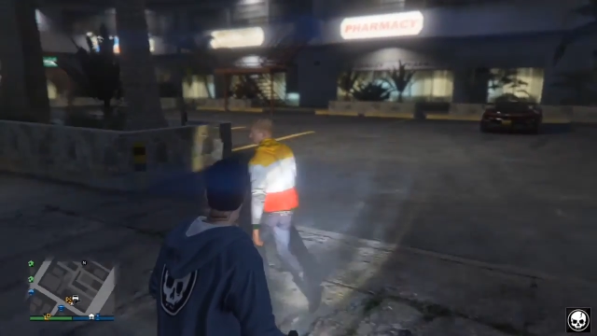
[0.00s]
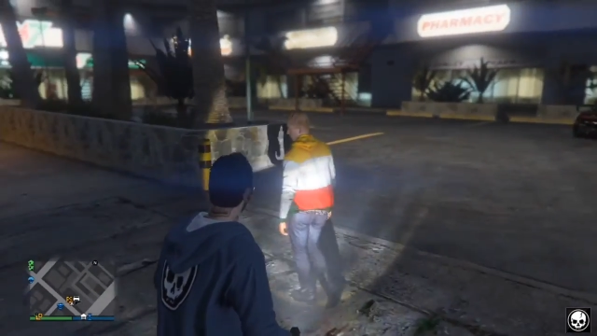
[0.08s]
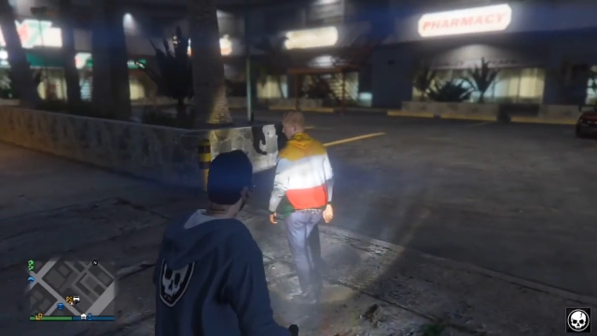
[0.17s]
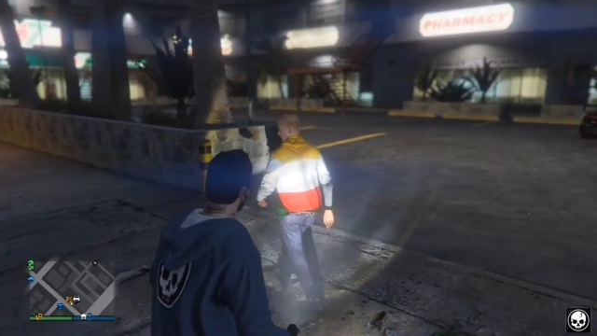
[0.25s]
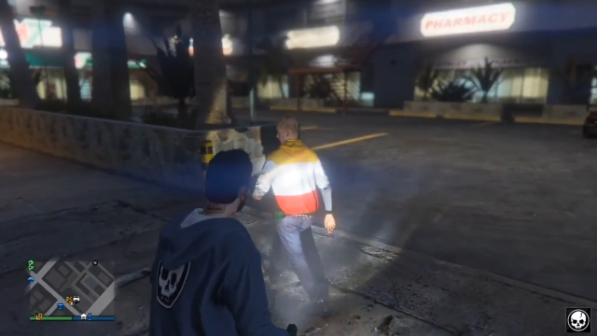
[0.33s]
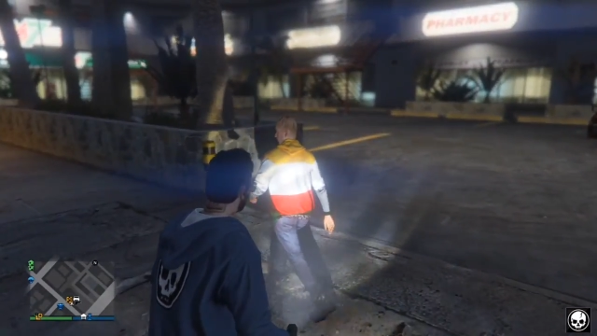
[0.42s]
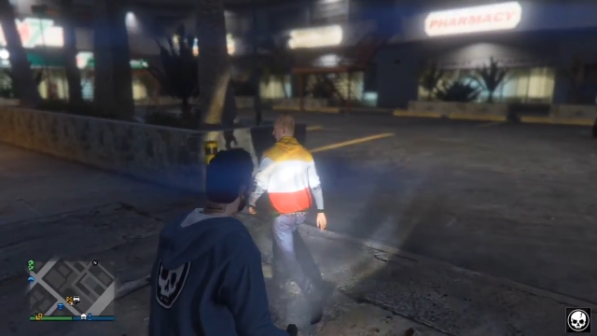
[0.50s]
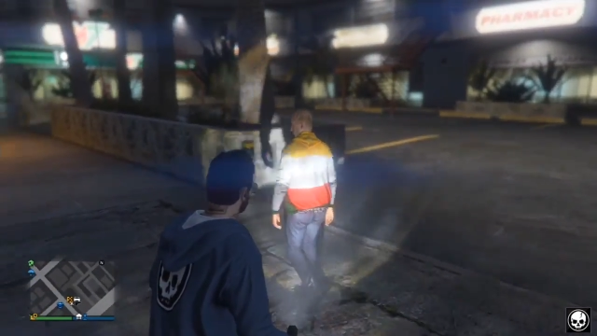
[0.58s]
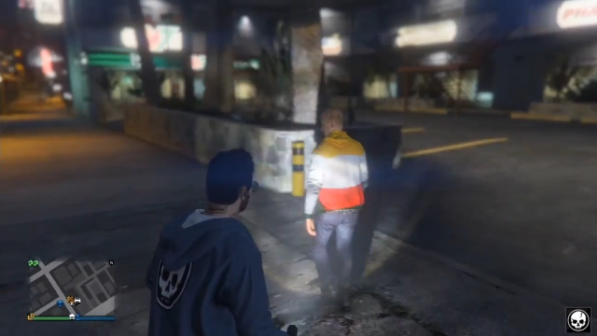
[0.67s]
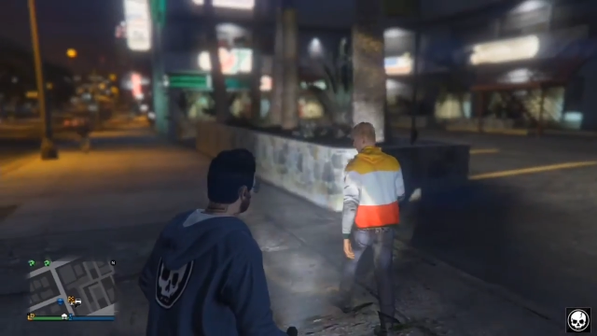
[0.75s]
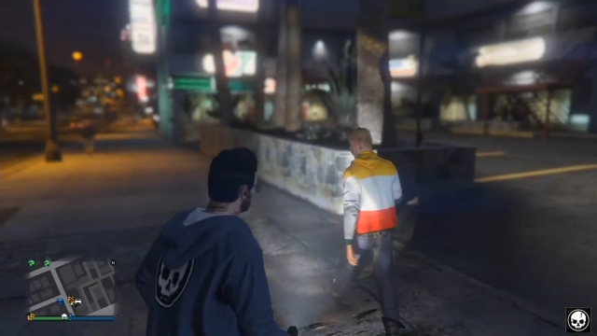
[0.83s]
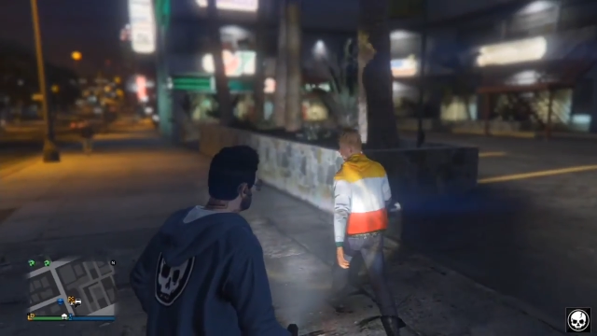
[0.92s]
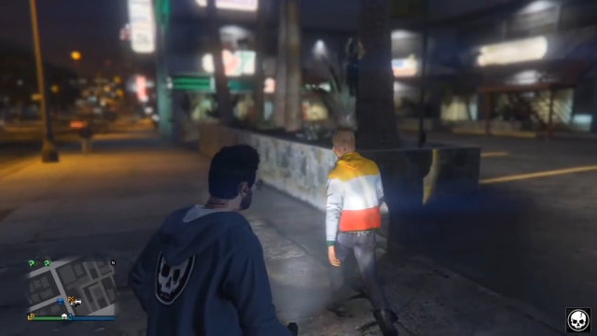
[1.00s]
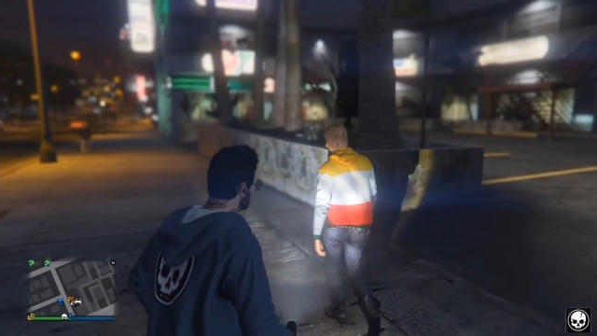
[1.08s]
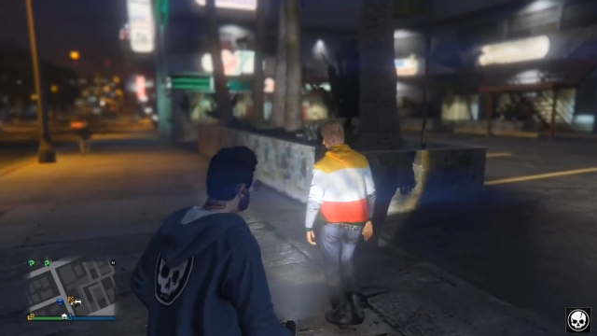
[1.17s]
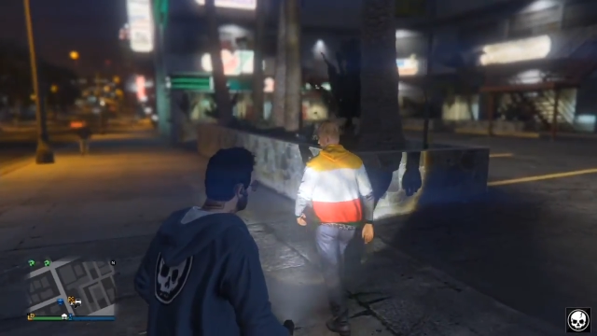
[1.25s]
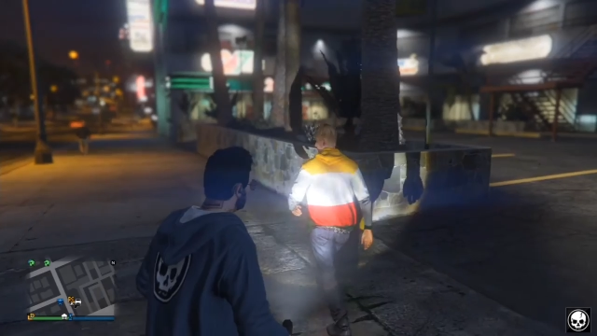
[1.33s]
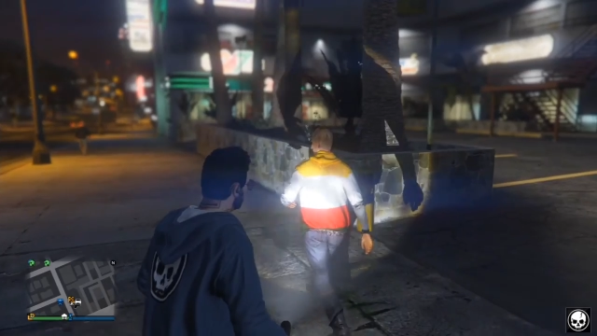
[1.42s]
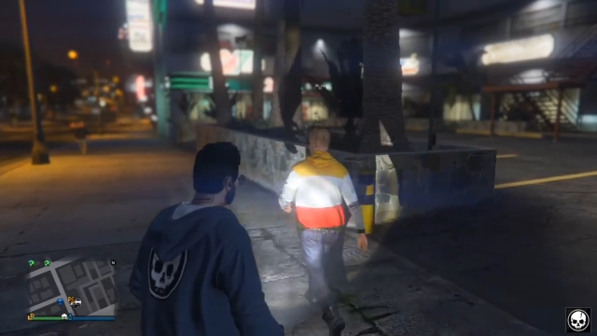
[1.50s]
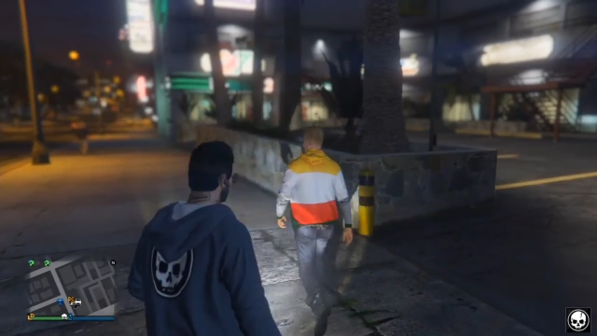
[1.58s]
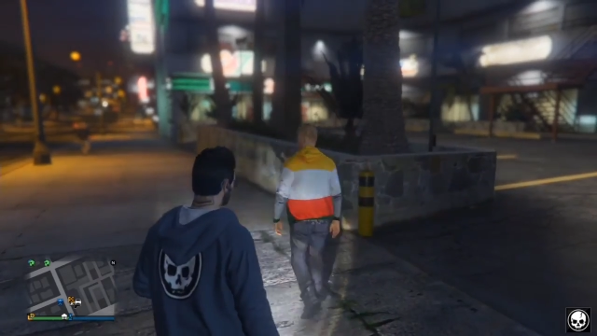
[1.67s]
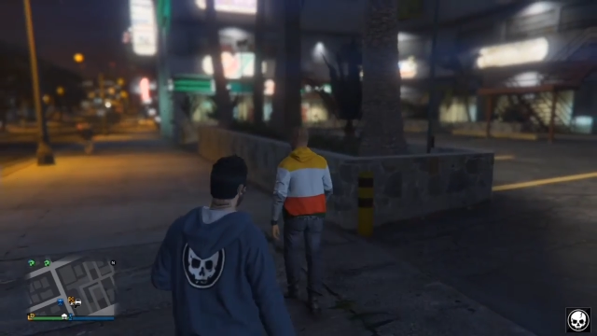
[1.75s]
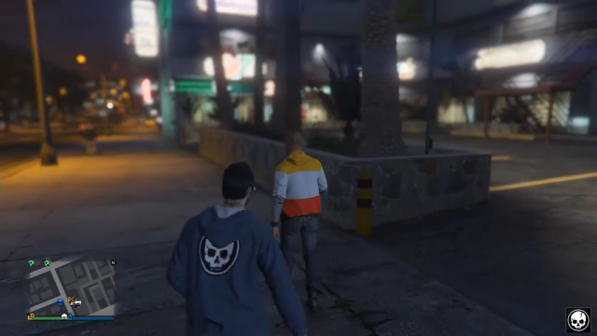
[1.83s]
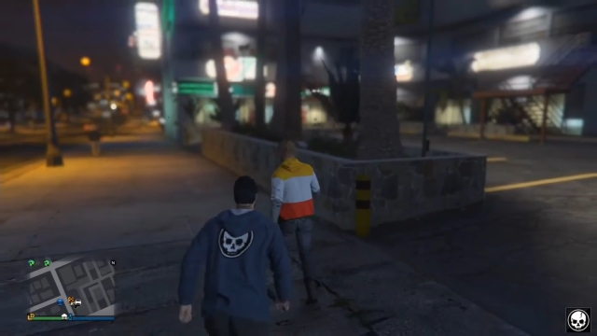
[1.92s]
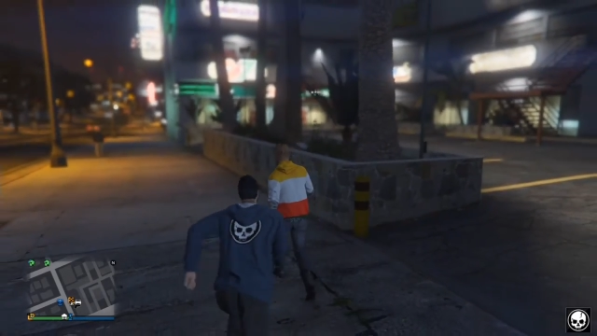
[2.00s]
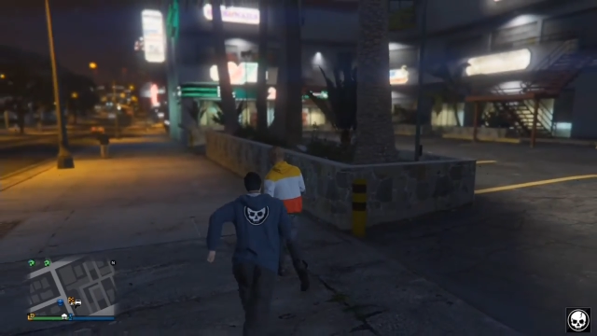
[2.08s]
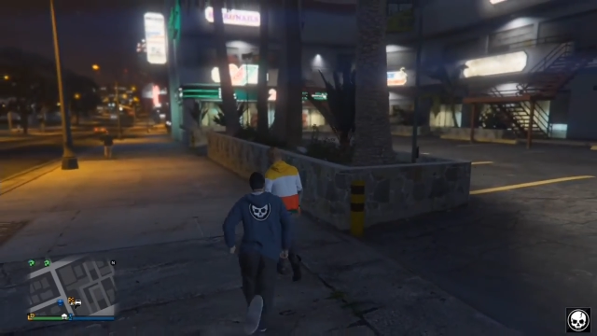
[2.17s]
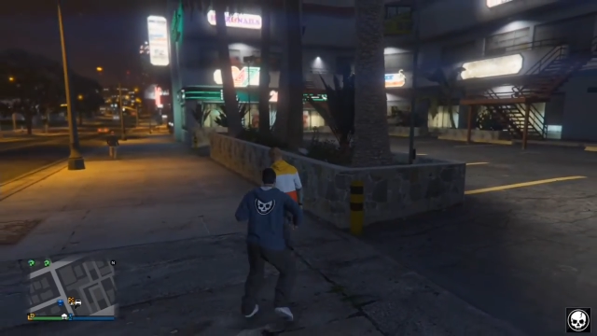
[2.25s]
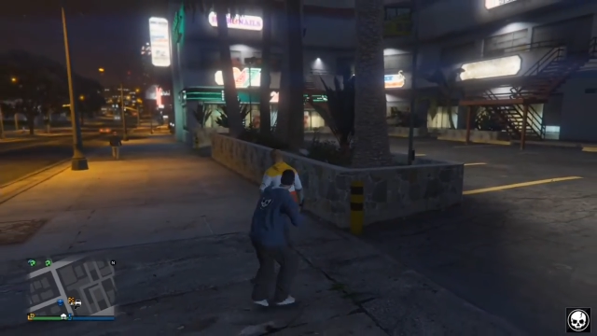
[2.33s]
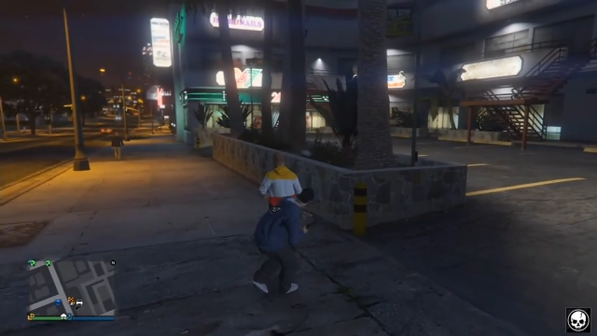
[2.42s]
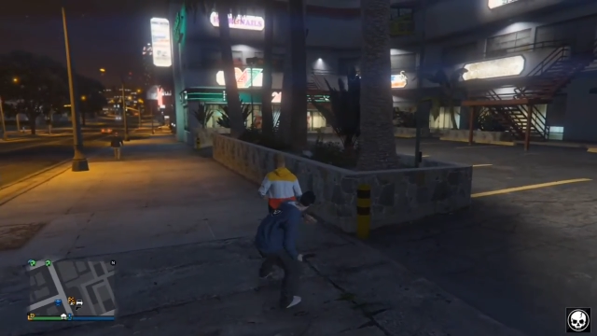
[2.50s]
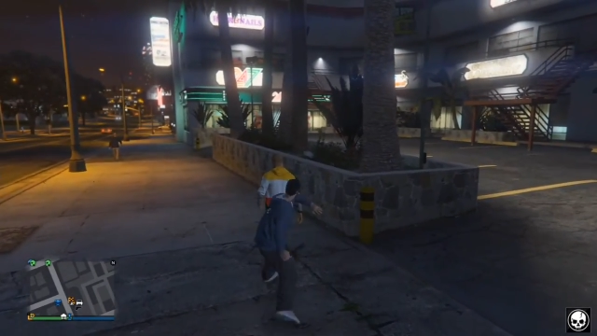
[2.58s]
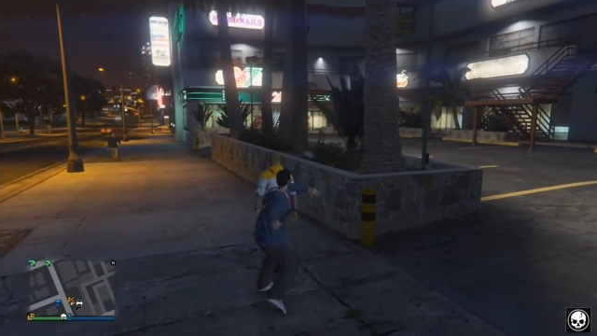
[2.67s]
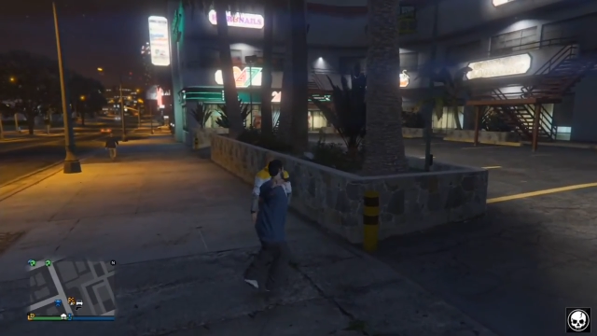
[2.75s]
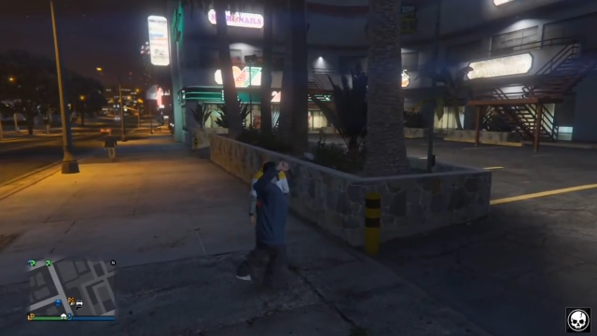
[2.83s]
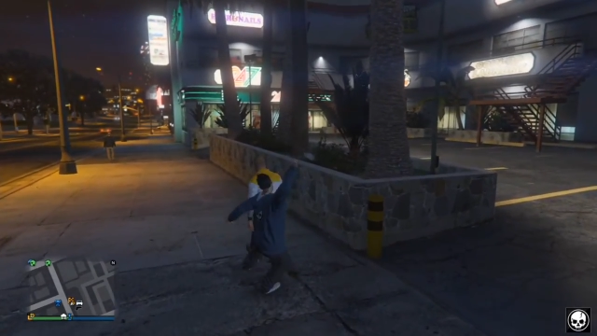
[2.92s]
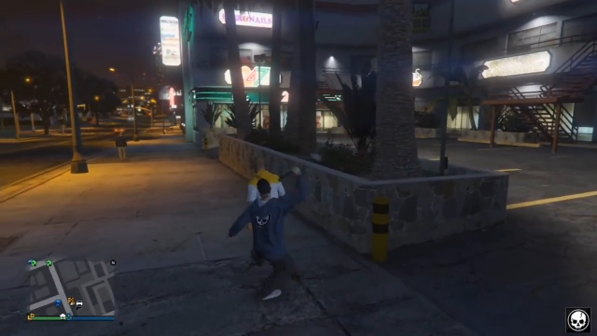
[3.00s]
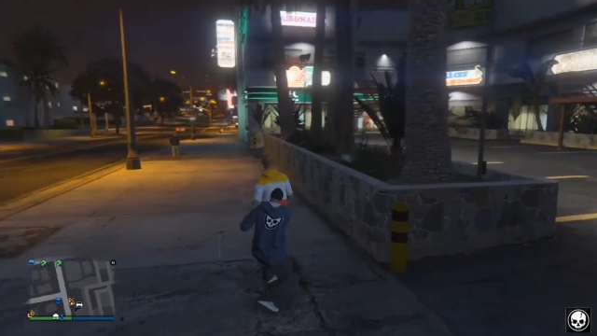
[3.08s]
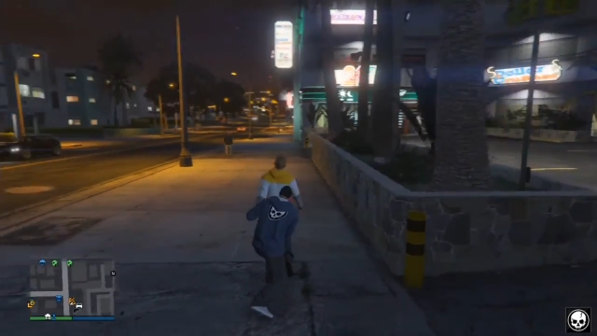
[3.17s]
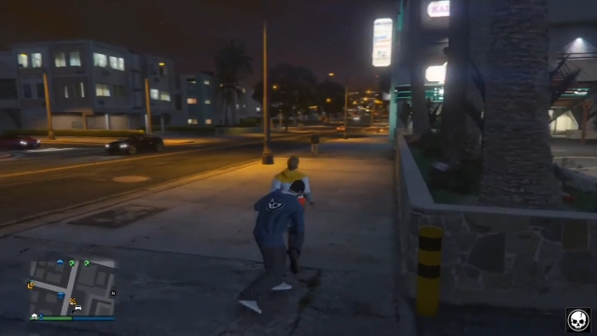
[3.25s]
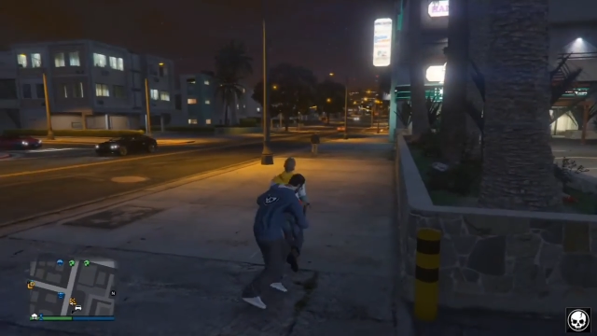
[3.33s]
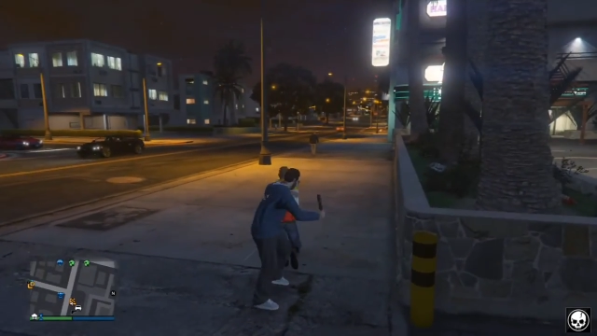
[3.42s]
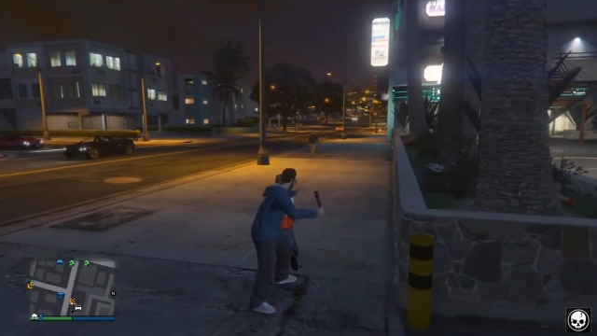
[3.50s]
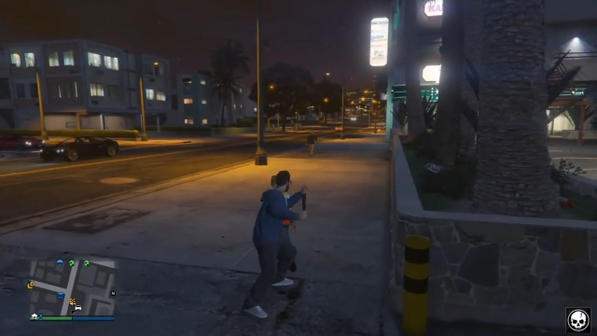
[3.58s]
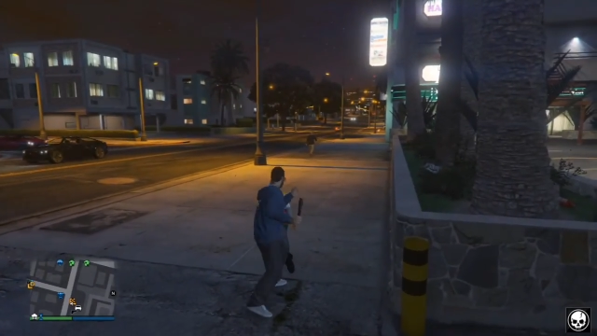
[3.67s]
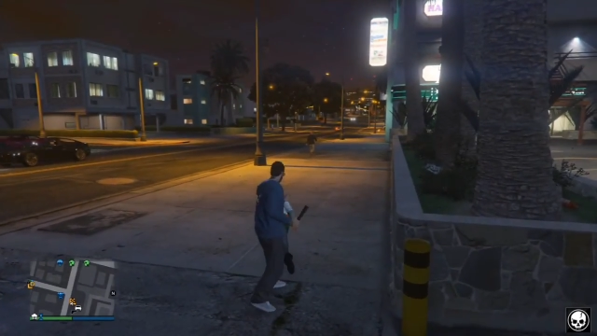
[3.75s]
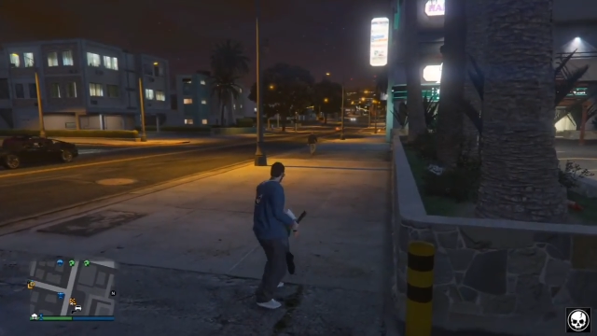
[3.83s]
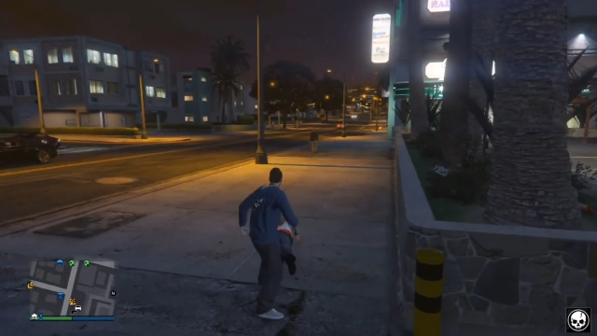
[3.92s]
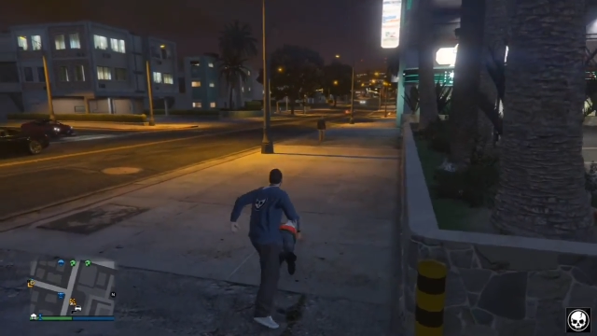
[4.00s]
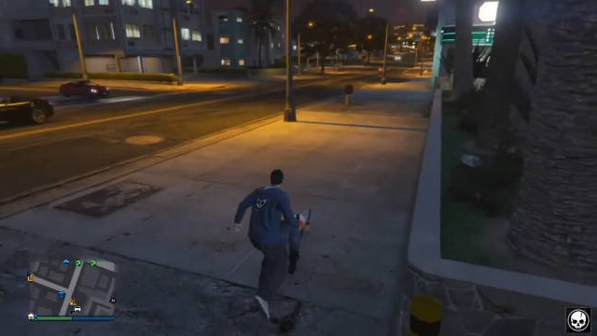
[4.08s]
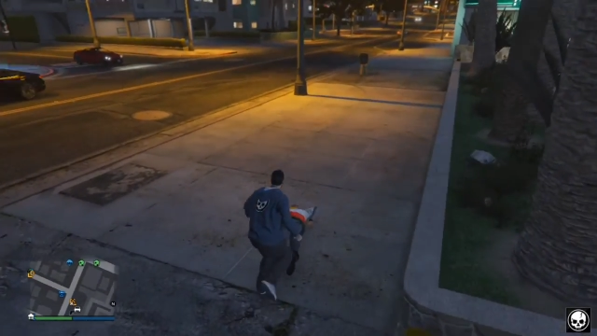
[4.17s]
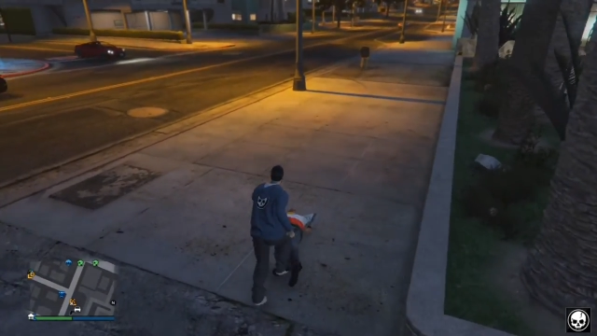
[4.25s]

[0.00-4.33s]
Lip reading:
(no speaker visible)